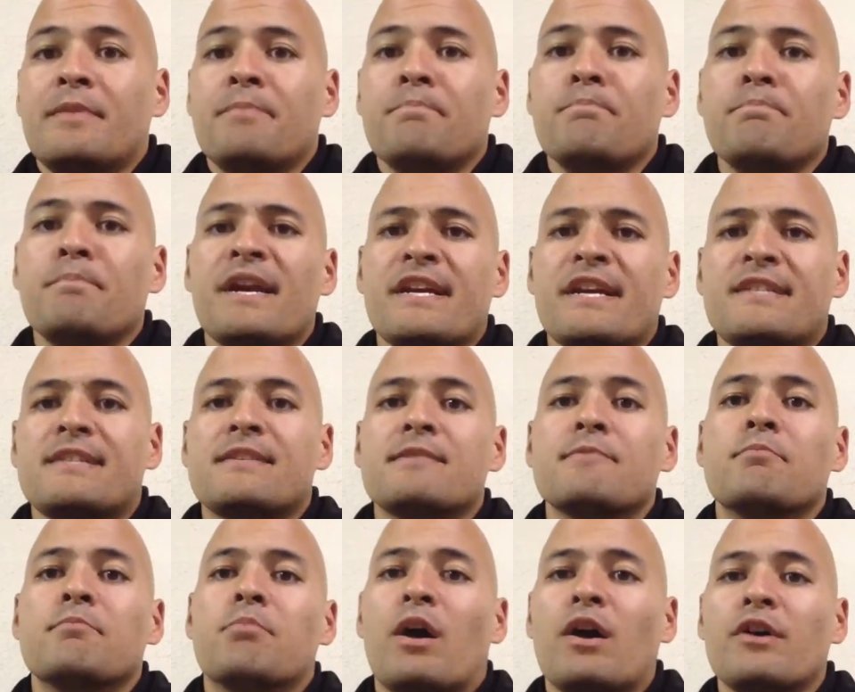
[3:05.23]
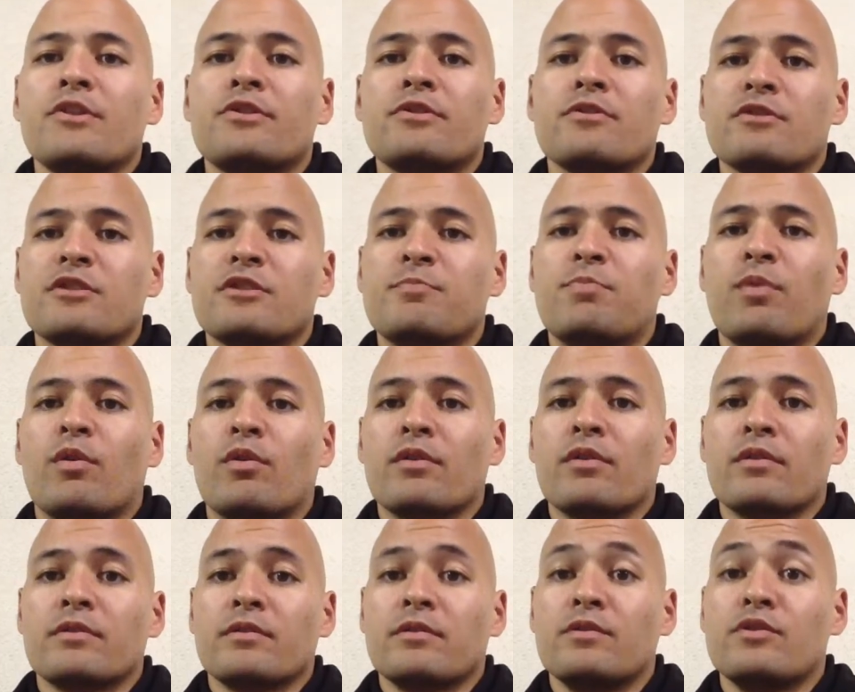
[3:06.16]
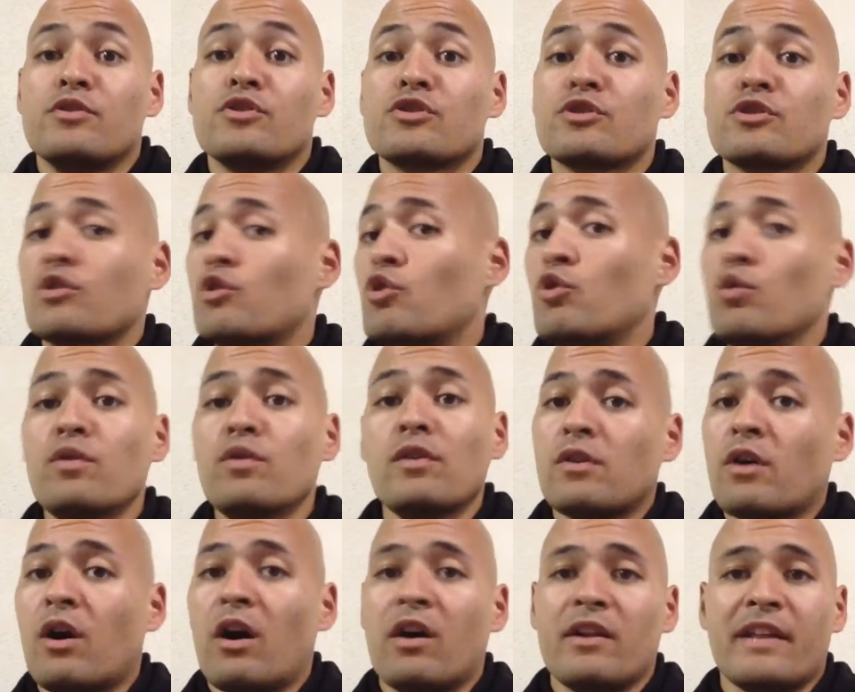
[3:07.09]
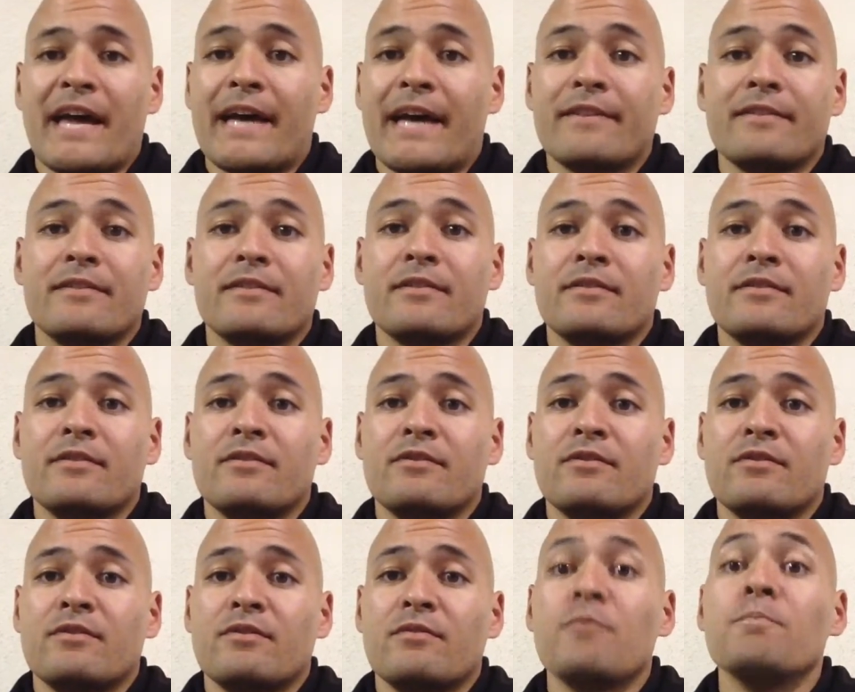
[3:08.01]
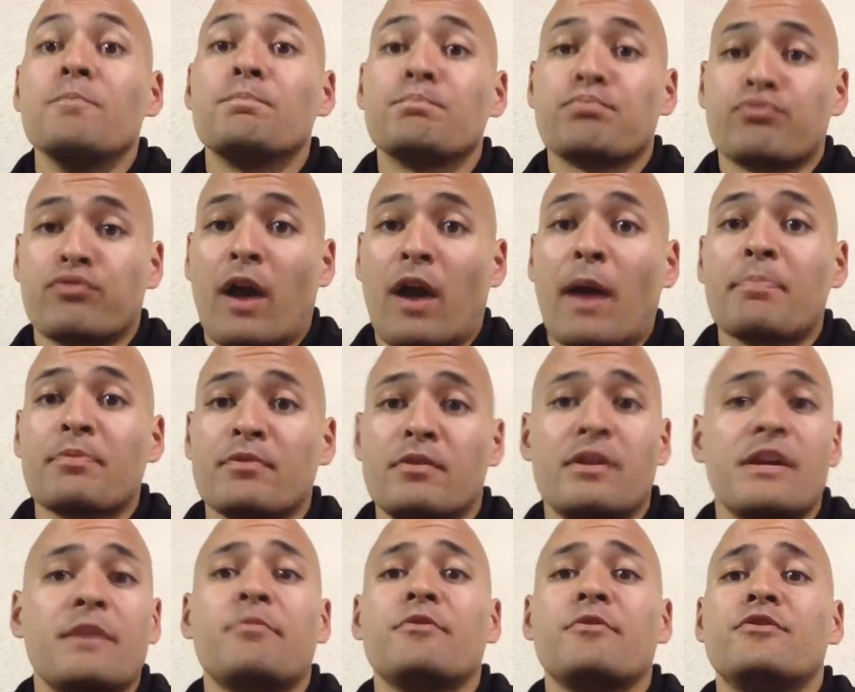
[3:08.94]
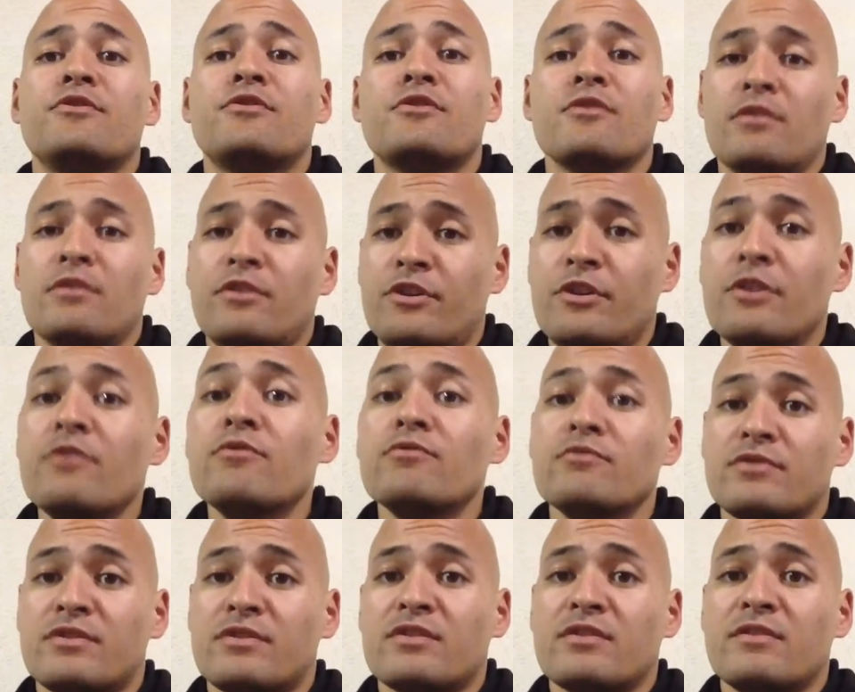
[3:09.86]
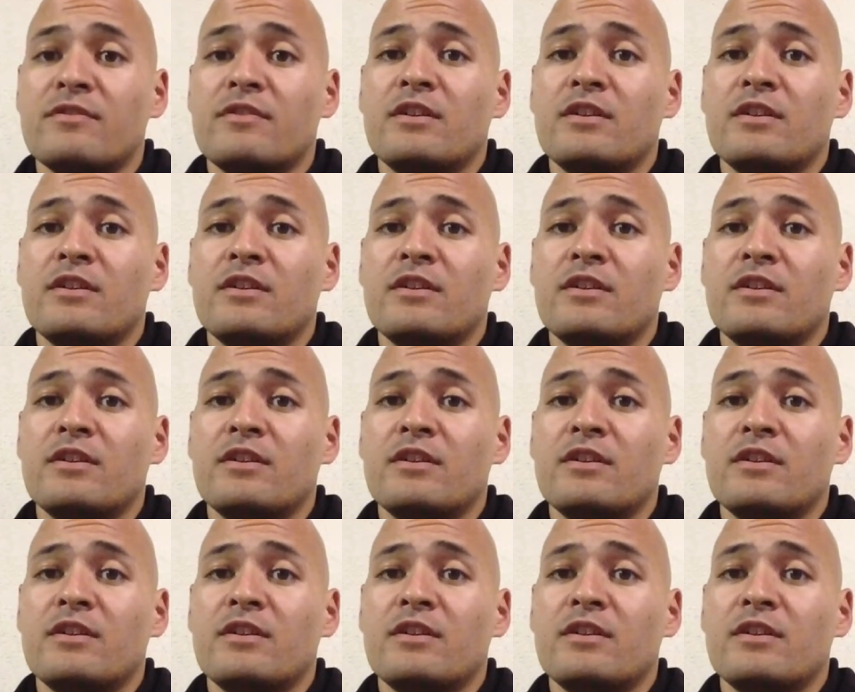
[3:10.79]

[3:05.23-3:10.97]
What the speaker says: Mixed martial sport, it's cool to call that. Proper label you should use.